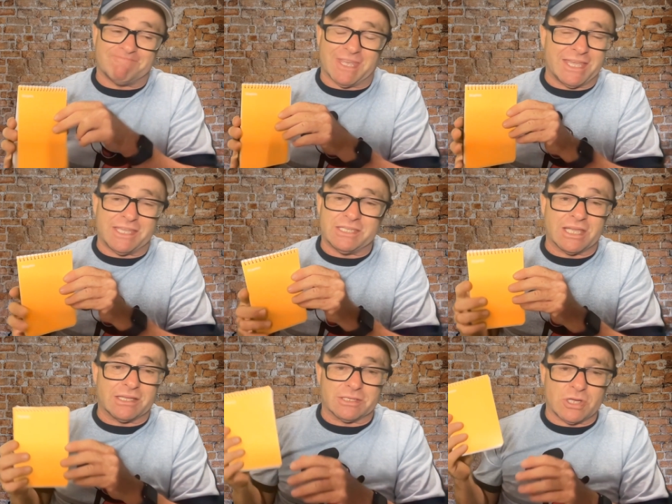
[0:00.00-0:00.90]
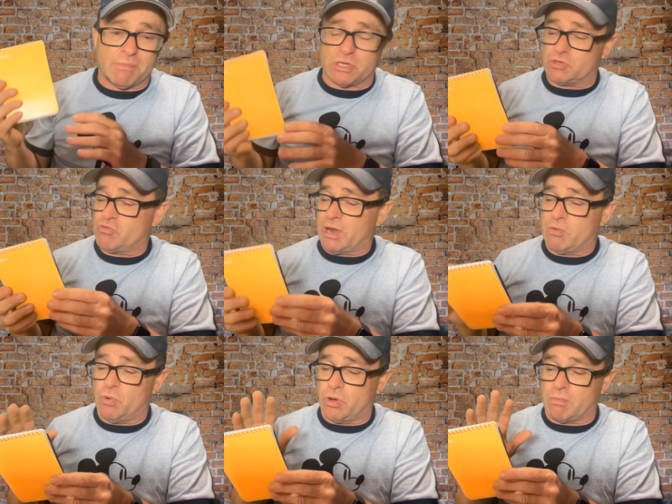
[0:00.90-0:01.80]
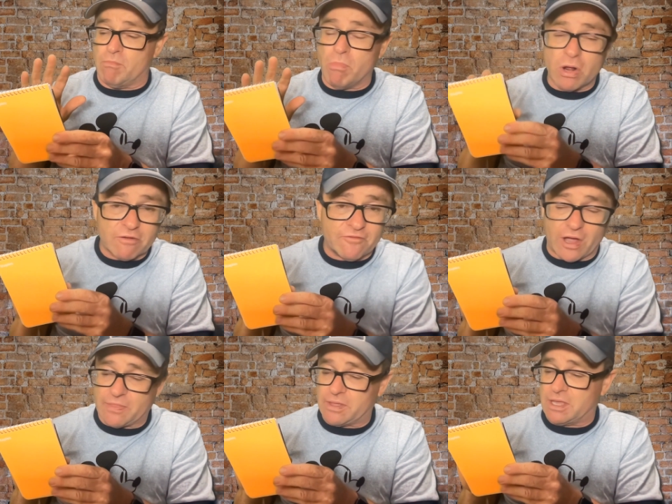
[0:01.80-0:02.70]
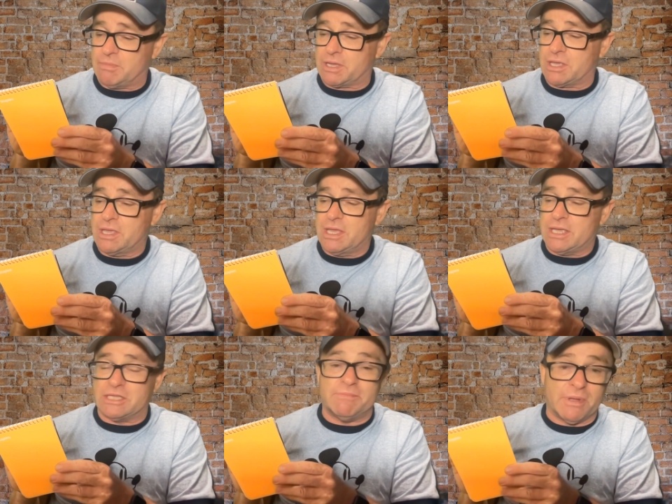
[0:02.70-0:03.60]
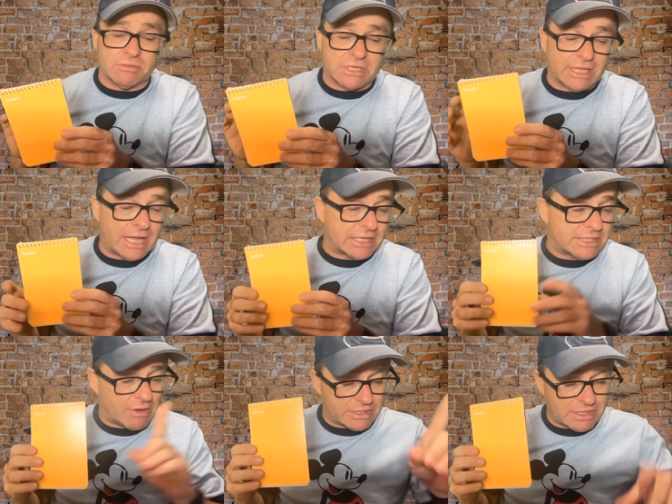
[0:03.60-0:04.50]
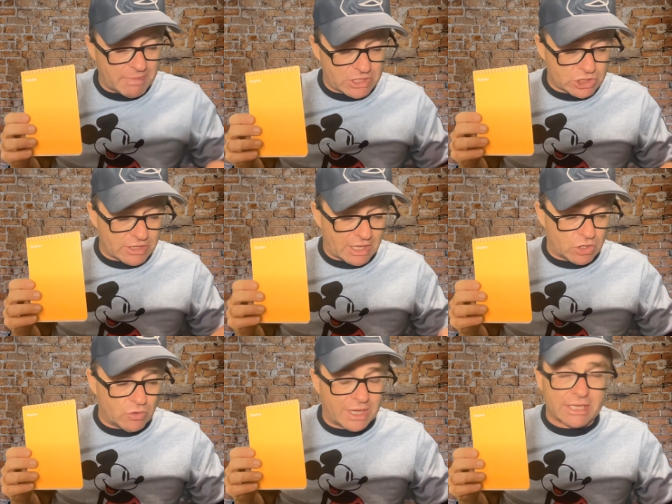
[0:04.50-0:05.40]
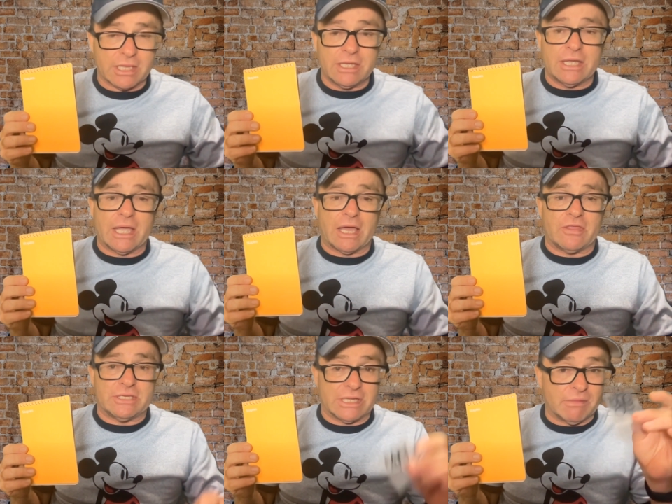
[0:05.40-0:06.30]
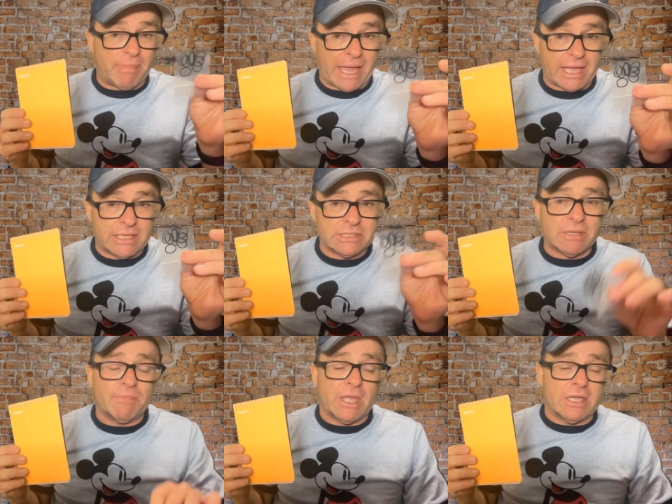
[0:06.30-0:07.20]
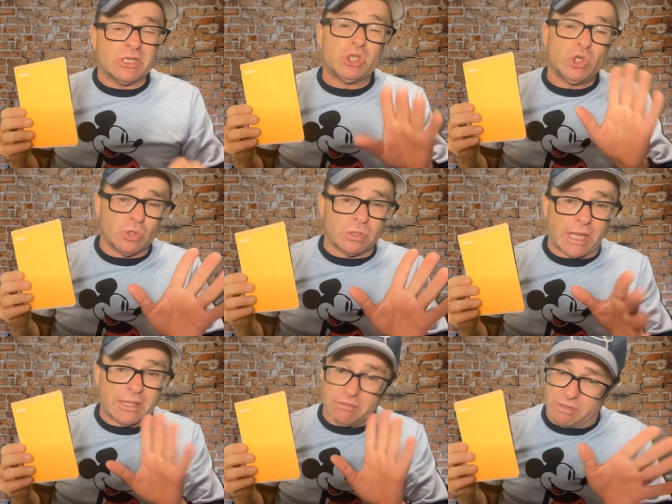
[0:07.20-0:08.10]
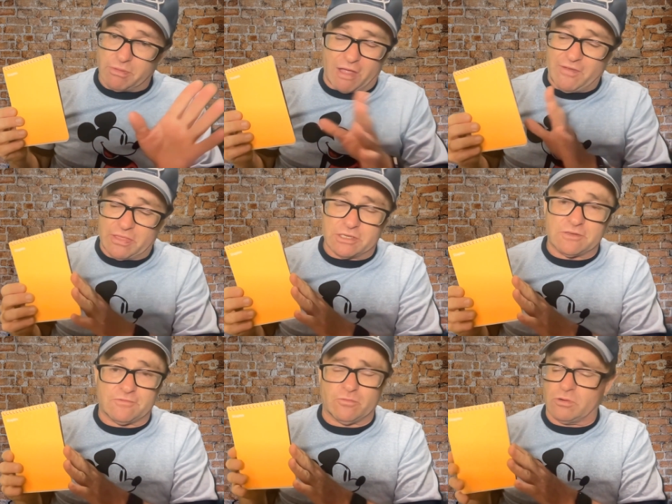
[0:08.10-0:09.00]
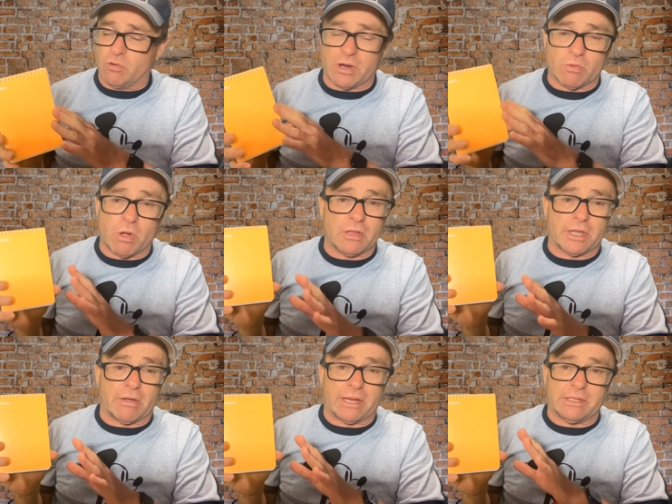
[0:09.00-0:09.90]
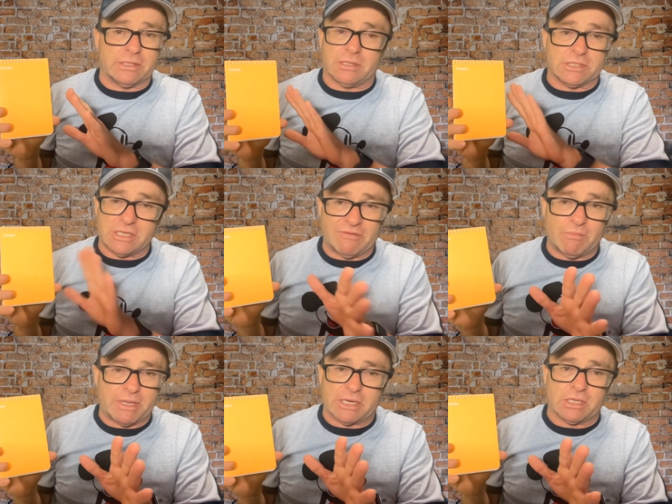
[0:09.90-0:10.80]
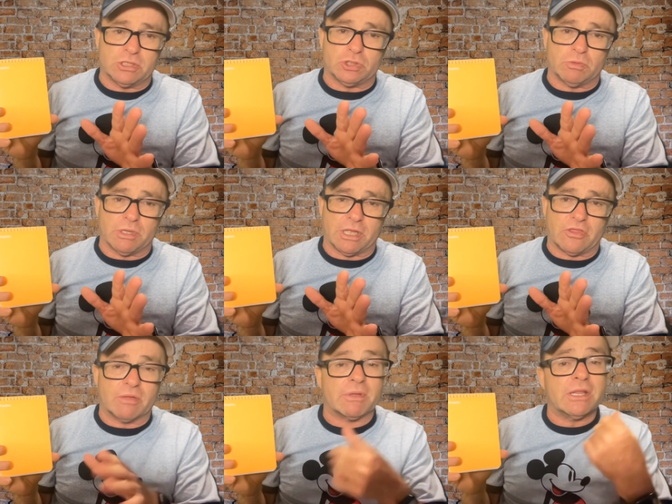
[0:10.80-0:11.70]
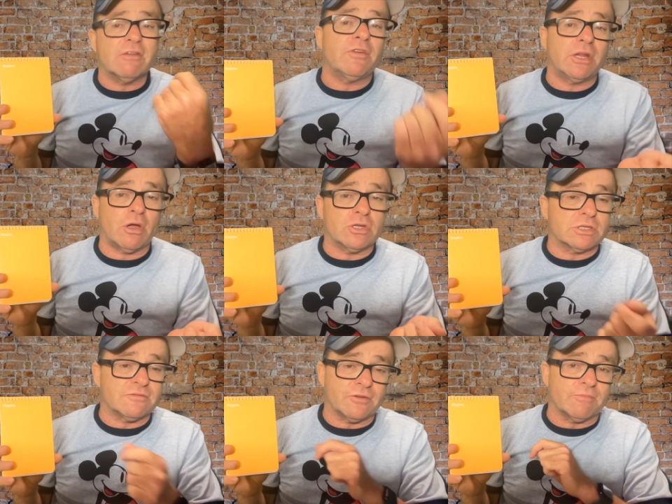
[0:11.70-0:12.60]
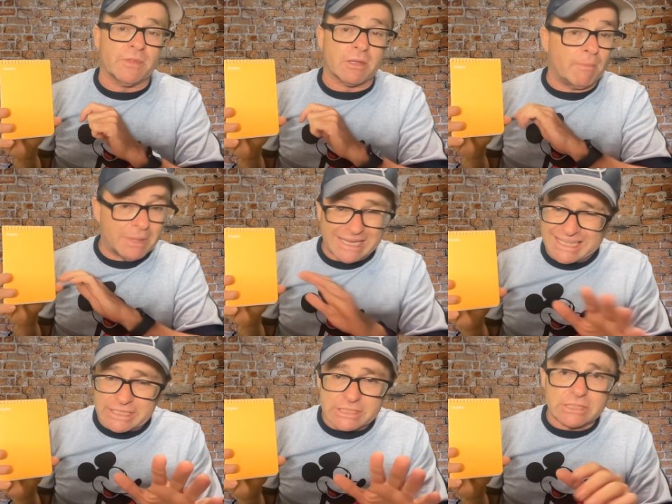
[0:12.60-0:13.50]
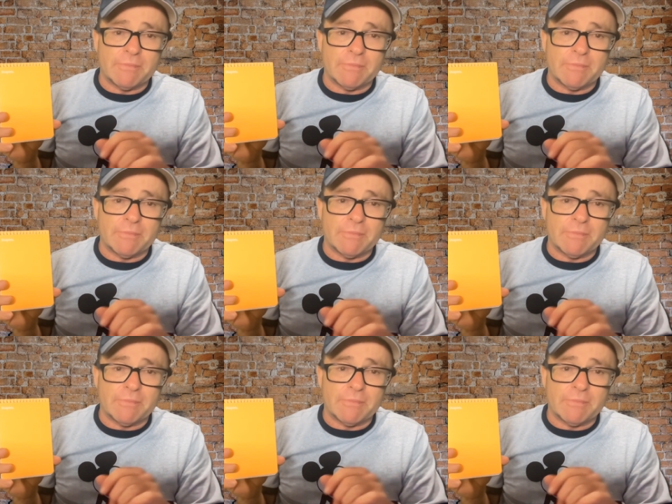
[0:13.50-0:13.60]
he's done so much great work modifying the gimmick. It's built to last. Now, I did mention that you get uh, these little bands should and I've had this for quite a while now and there's never been an issue with anything but in the video just for completeness